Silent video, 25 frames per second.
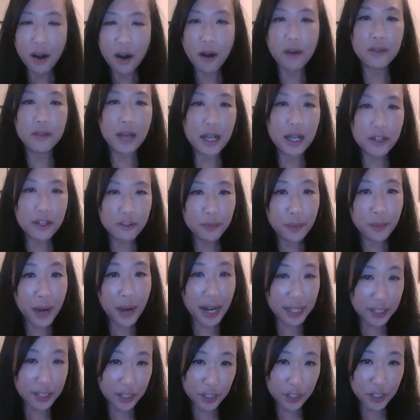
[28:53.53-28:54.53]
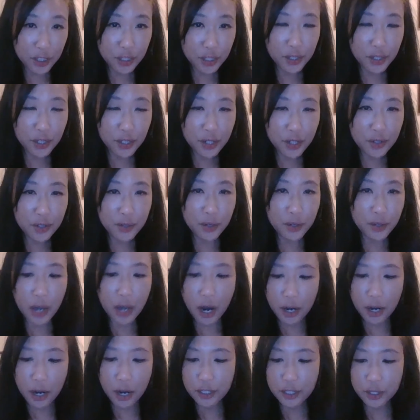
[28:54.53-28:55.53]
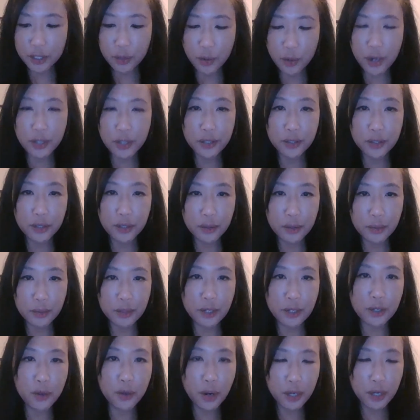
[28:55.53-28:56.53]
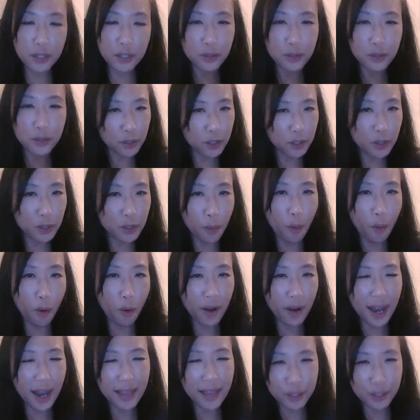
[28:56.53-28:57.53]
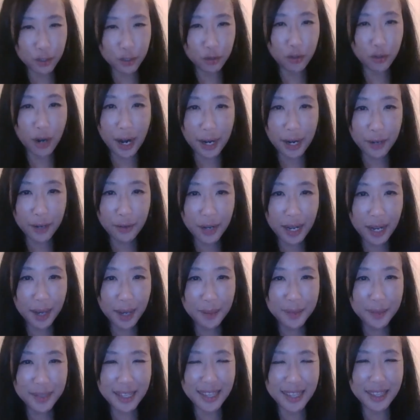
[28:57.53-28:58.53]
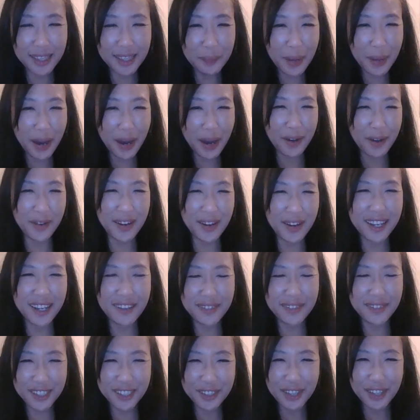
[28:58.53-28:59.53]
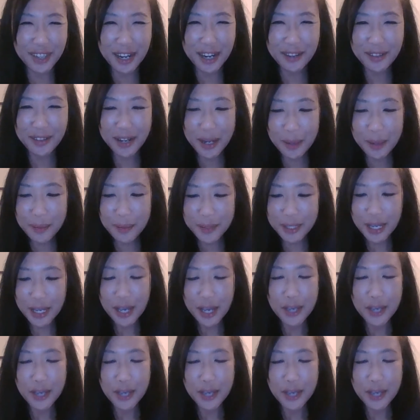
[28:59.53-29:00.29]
a lot of practitioners are just they're going to look more at the trigrams, at the pairing of the trigrams.